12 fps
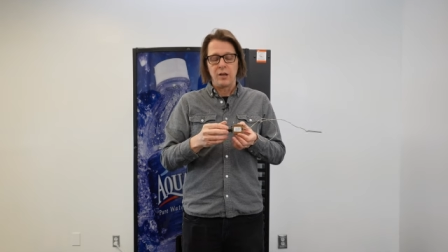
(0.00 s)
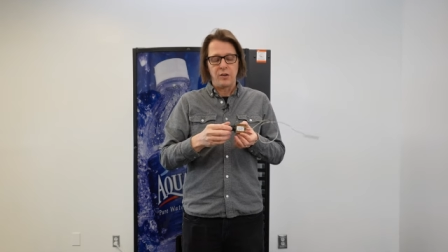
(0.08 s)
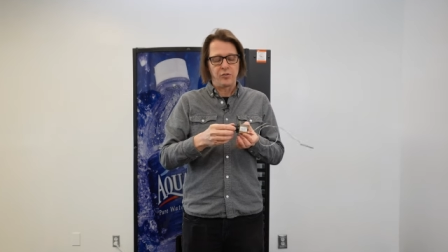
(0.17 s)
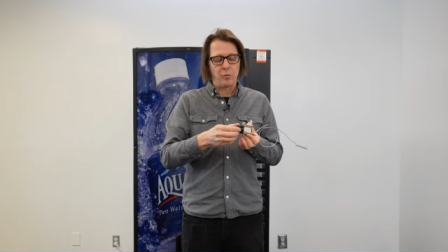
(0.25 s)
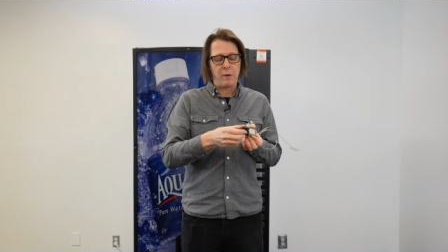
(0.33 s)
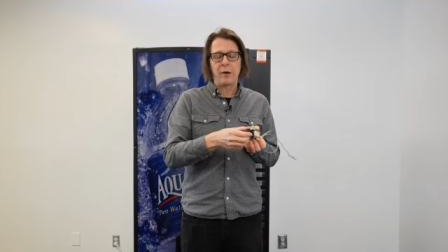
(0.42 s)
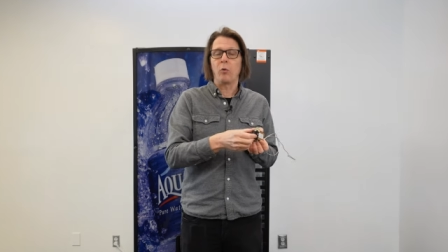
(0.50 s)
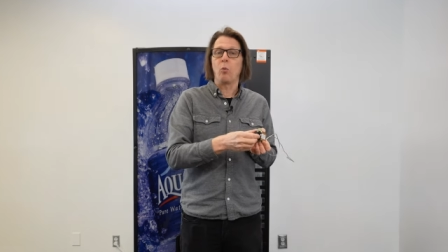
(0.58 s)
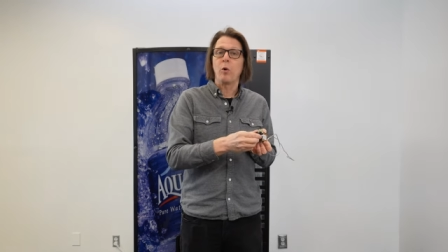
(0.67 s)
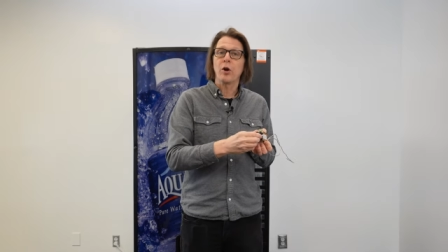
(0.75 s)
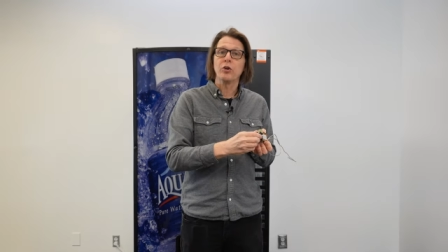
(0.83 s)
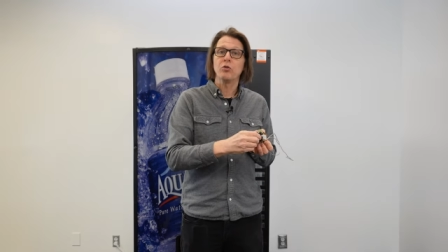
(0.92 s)
is no matter
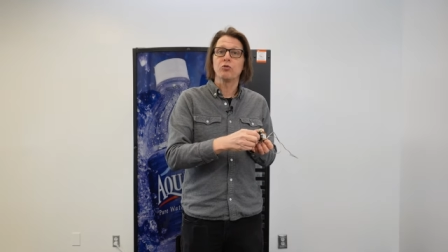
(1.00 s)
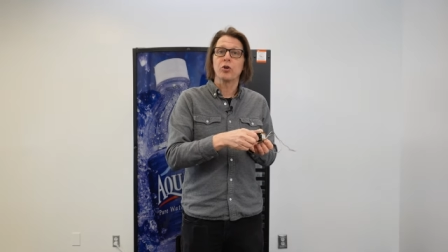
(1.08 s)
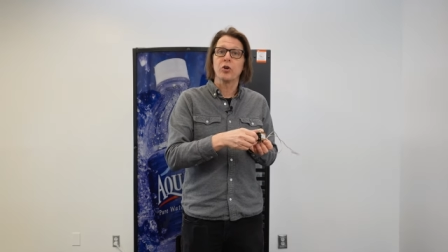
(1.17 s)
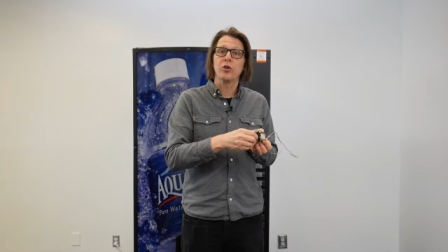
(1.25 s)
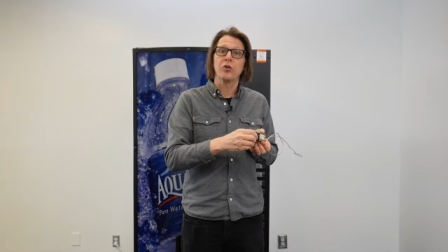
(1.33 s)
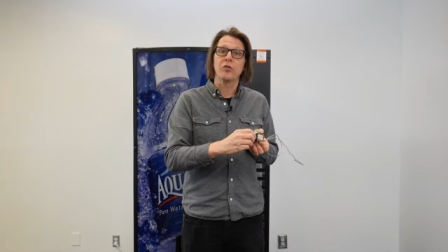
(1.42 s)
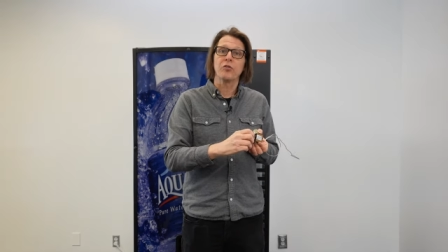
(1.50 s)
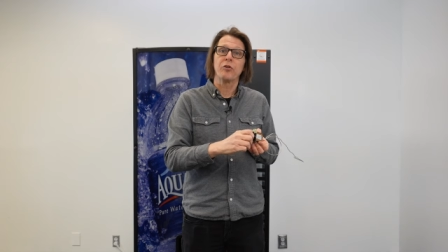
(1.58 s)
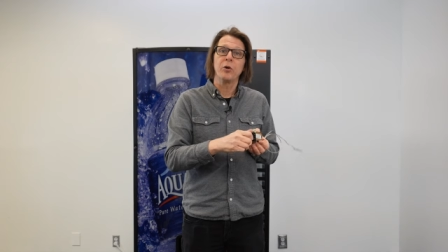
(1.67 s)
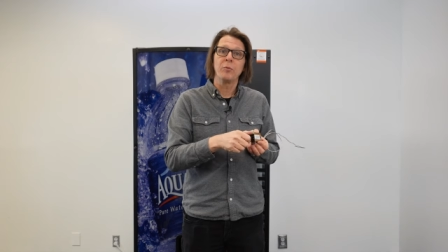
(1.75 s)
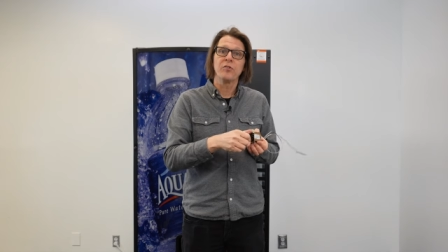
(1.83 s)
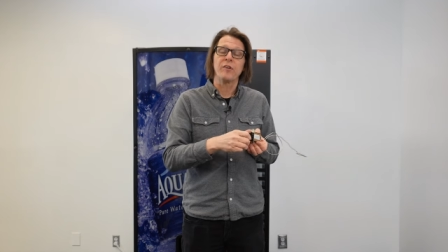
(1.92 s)
where you turn this
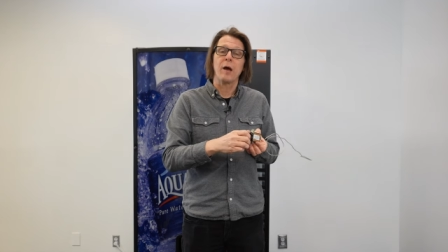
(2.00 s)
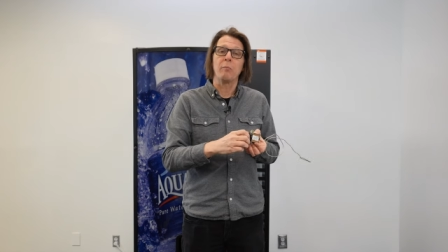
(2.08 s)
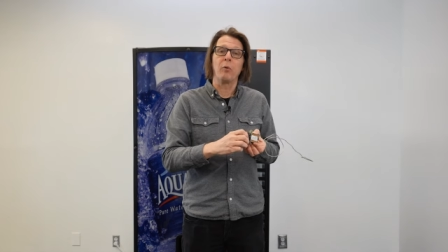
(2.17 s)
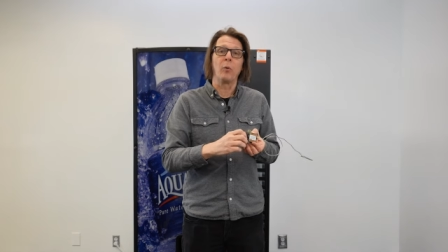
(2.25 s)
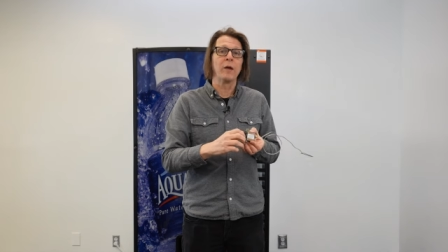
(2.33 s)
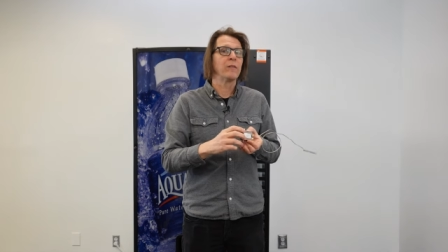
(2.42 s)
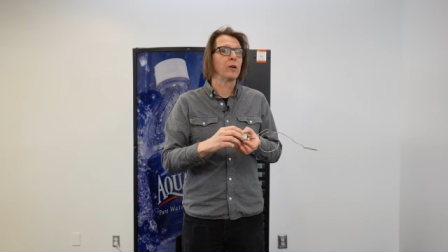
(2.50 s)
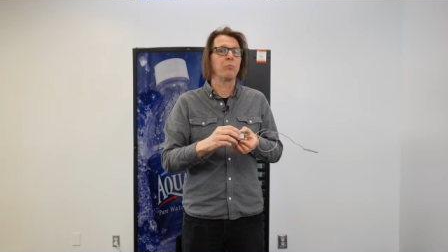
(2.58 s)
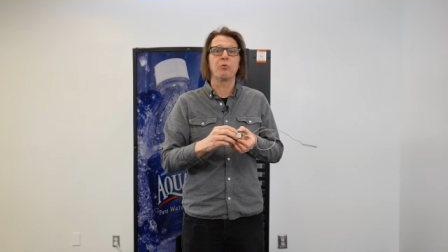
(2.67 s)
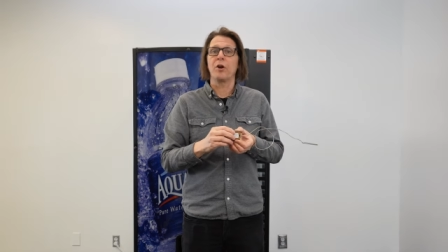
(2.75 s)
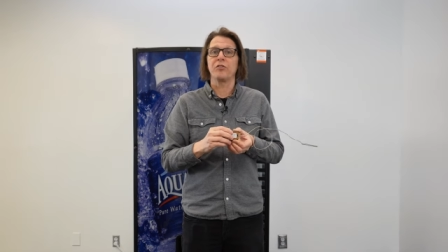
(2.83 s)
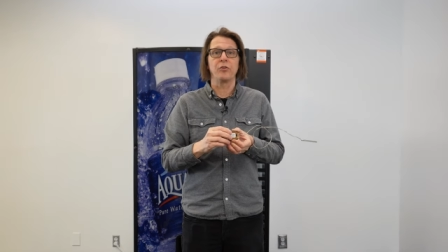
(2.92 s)
thermostat point, the
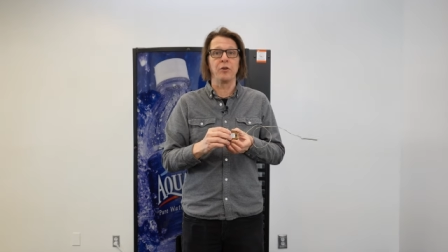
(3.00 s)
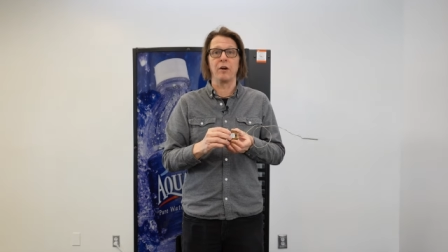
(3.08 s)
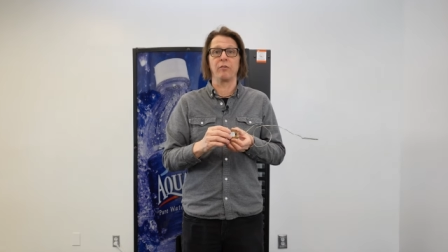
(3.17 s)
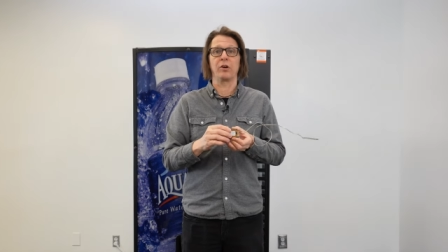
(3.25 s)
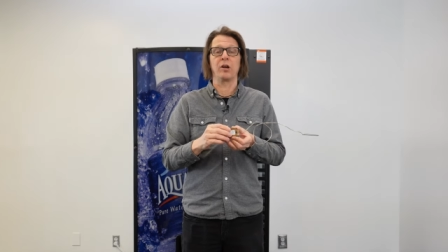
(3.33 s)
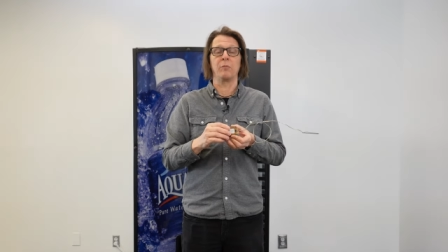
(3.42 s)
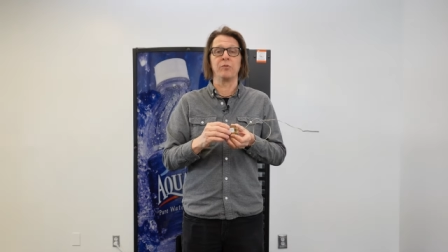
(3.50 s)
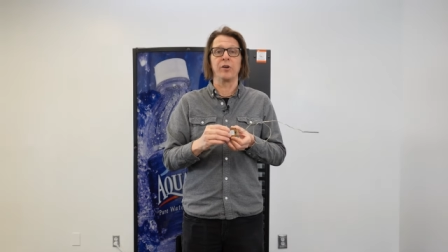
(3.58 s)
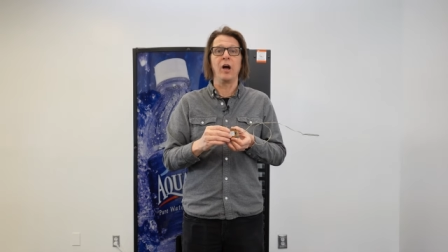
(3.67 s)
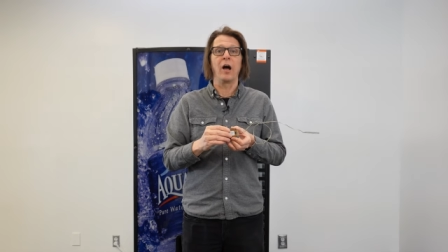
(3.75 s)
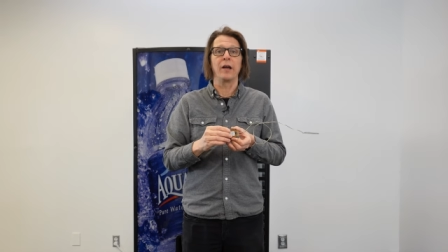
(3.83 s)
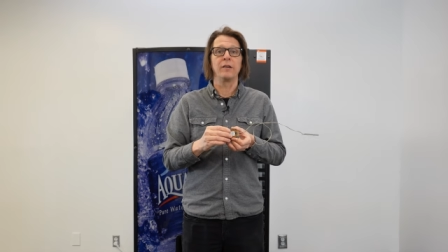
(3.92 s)
compressor never comes
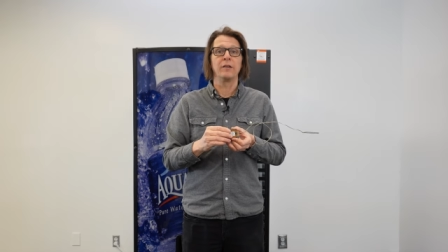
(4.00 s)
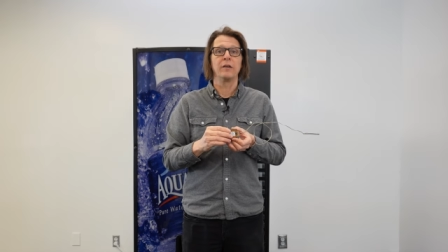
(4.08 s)
on.